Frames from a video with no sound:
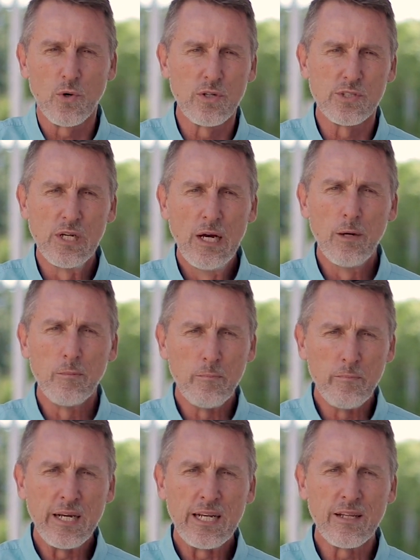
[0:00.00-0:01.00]
towards
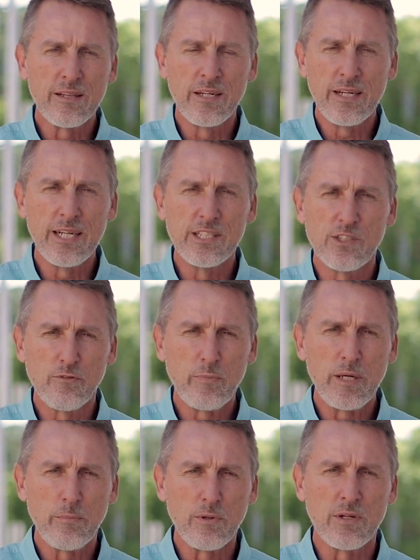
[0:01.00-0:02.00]
meeting the needs of
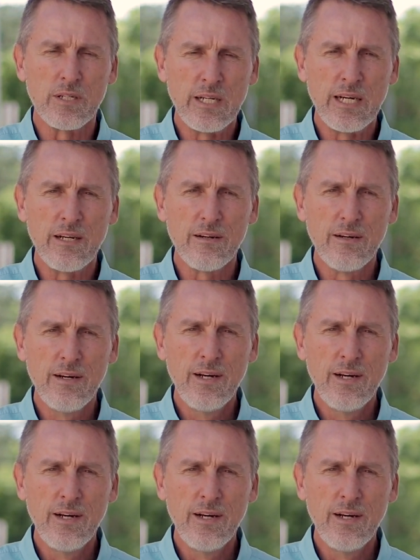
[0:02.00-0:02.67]
people in need.